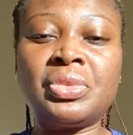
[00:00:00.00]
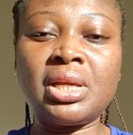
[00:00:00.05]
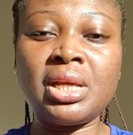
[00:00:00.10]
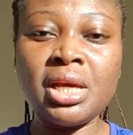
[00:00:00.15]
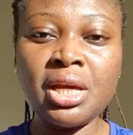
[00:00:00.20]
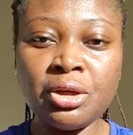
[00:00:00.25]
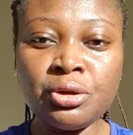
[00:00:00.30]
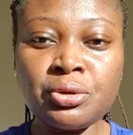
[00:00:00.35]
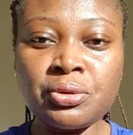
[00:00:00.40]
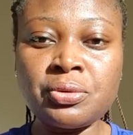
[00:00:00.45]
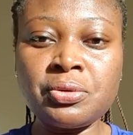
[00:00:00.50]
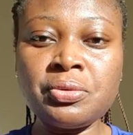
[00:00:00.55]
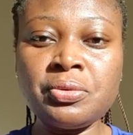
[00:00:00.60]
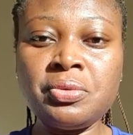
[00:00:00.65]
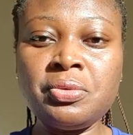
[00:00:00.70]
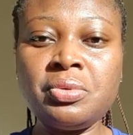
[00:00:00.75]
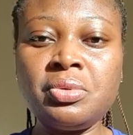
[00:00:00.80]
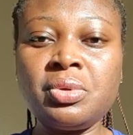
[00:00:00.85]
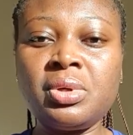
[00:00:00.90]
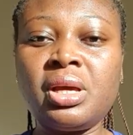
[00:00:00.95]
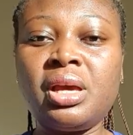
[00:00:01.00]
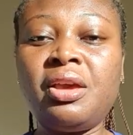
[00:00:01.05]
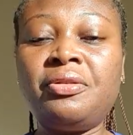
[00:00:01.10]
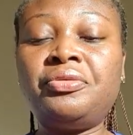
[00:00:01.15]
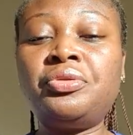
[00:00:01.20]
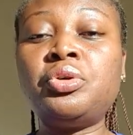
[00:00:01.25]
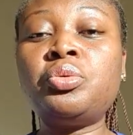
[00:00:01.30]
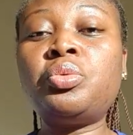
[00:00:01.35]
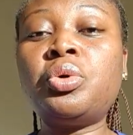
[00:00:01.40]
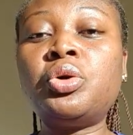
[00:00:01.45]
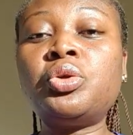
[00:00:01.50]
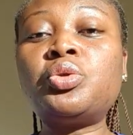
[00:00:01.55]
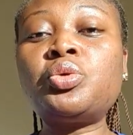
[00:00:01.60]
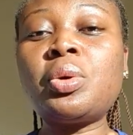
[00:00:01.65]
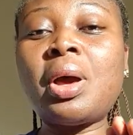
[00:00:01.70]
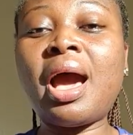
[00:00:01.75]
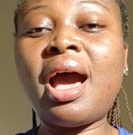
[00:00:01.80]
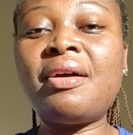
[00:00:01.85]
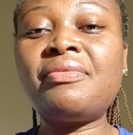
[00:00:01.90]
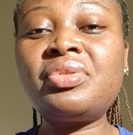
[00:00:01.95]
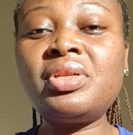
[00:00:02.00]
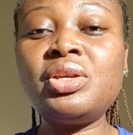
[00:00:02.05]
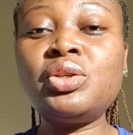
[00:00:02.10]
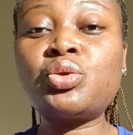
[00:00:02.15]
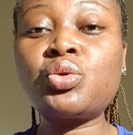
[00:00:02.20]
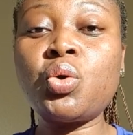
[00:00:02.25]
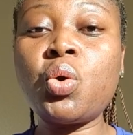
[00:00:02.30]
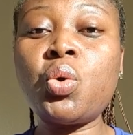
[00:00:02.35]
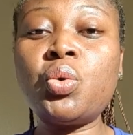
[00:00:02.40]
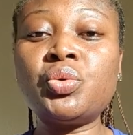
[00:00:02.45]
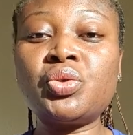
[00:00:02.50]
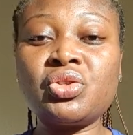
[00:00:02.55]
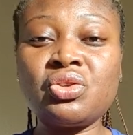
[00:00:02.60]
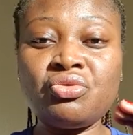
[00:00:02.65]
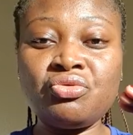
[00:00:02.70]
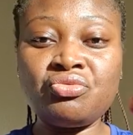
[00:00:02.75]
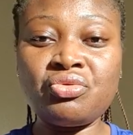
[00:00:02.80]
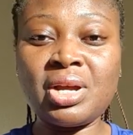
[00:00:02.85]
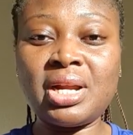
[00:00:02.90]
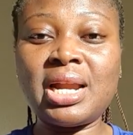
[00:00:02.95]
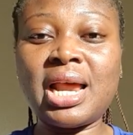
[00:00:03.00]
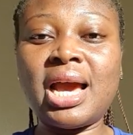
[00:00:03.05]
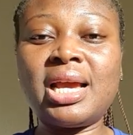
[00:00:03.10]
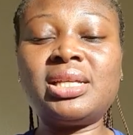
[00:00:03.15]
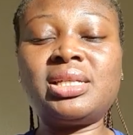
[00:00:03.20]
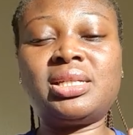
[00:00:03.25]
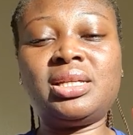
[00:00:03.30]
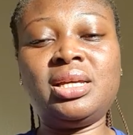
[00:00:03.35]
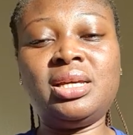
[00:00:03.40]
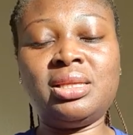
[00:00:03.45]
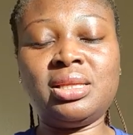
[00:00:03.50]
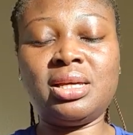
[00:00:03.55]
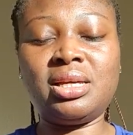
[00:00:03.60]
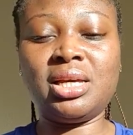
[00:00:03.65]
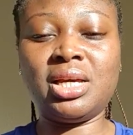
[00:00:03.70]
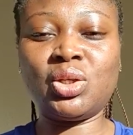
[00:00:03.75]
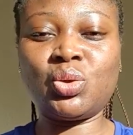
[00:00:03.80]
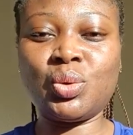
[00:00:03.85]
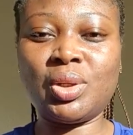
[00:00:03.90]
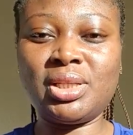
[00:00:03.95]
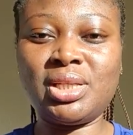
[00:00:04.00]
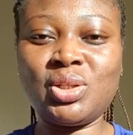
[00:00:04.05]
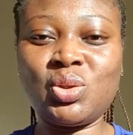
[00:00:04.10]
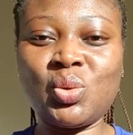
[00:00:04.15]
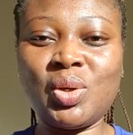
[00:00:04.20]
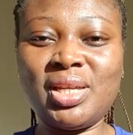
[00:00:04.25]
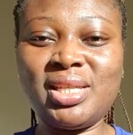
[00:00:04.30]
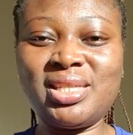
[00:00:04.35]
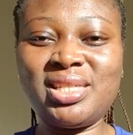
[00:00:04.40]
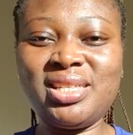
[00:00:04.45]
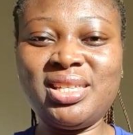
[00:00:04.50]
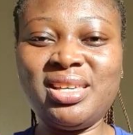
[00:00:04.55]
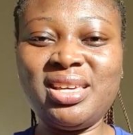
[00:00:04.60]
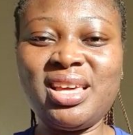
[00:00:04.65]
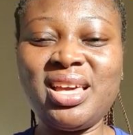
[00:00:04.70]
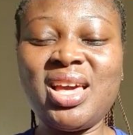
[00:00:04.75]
into if you want to have these goals realized in the year 2020.